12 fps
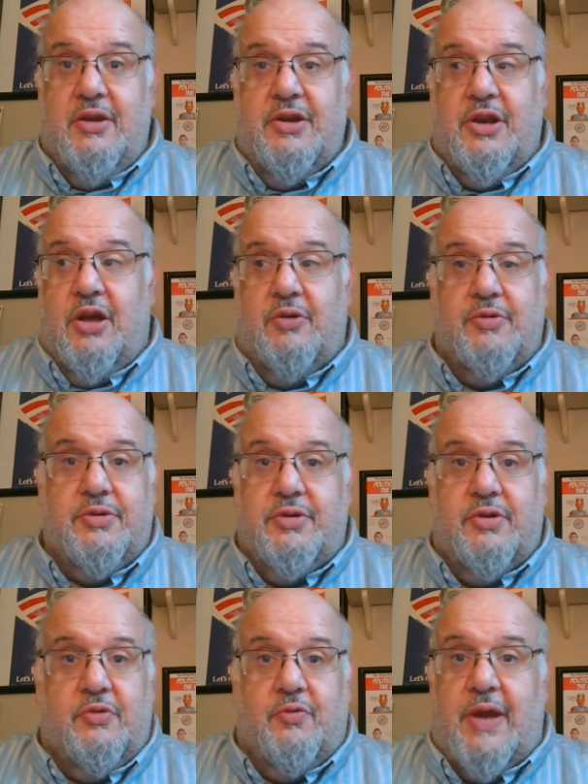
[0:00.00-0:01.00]
you know,
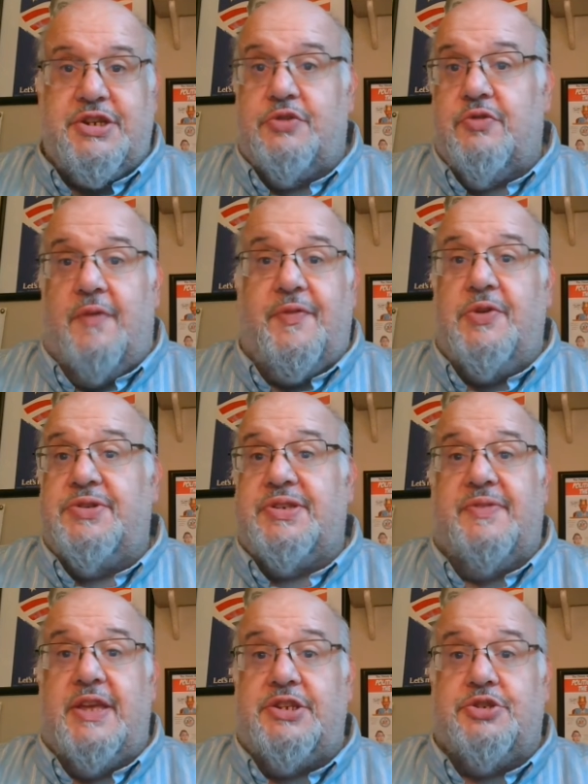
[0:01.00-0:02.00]
the wretched refuse
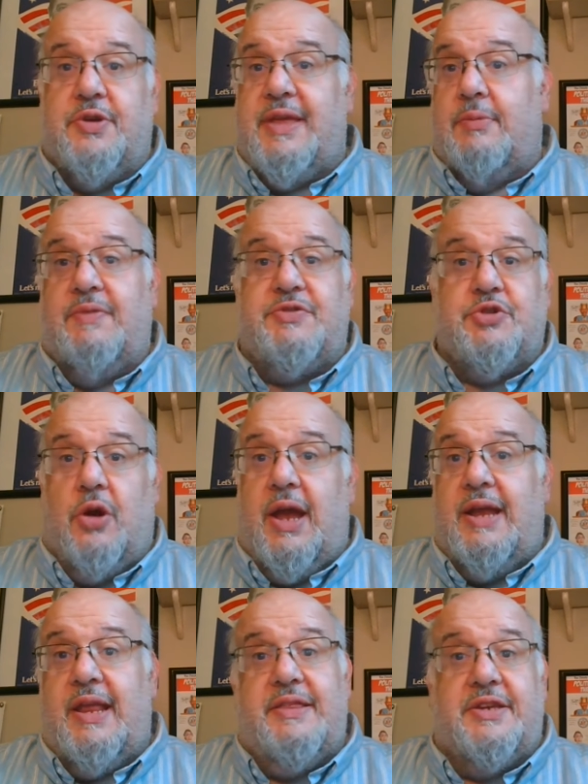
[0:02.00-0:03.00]
of history that we've
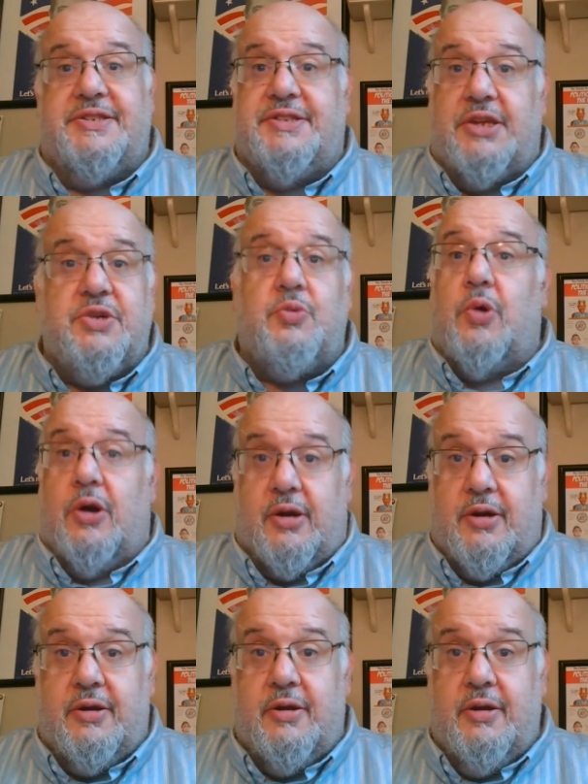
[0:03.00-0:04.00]
tried and just doesn't
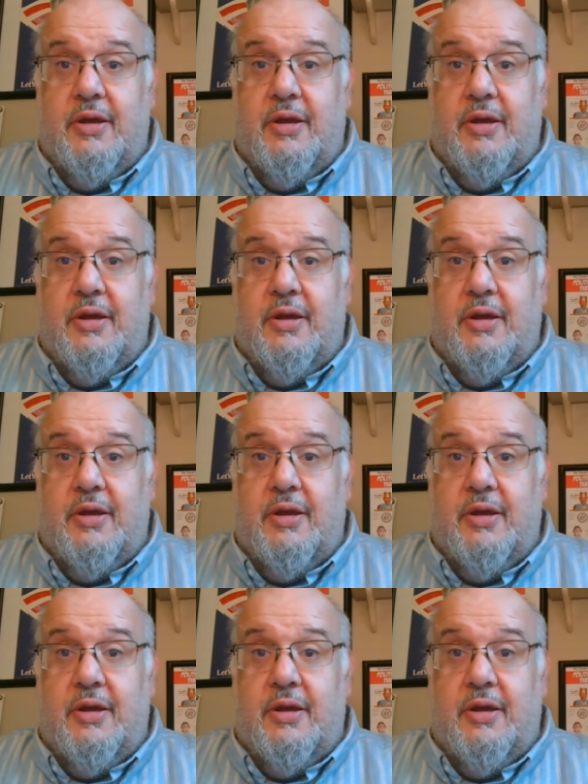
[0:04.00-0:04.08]
work.